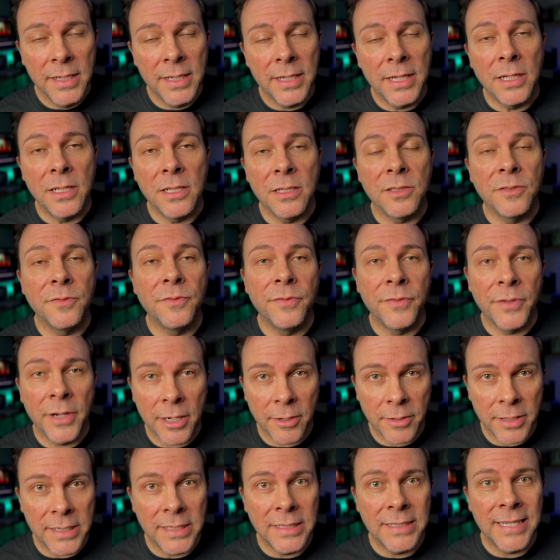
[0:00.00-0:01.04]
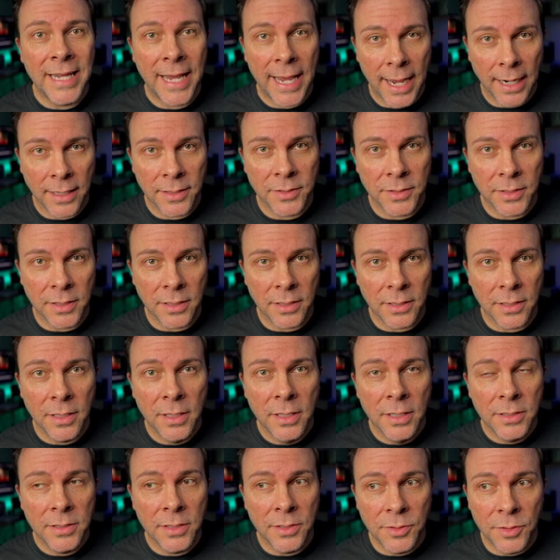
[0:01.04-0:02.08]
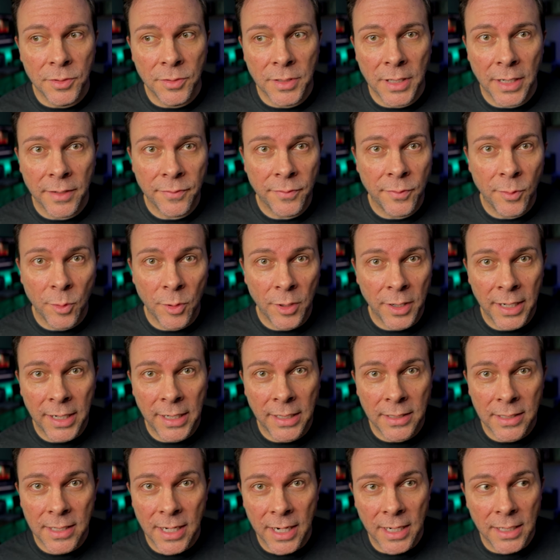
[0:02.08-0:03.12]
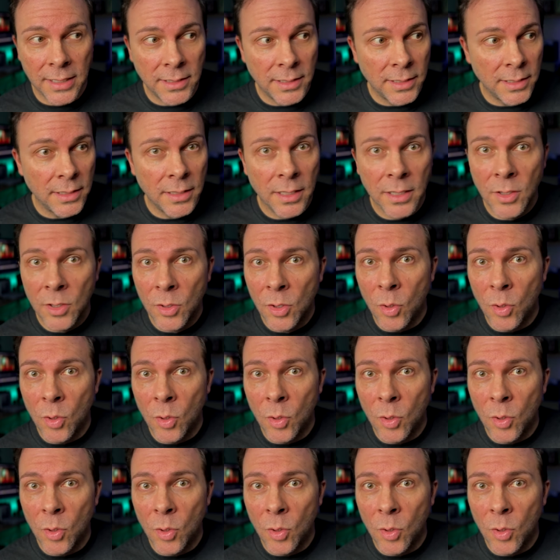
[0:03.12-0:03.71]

It is very taxing to do that for a 90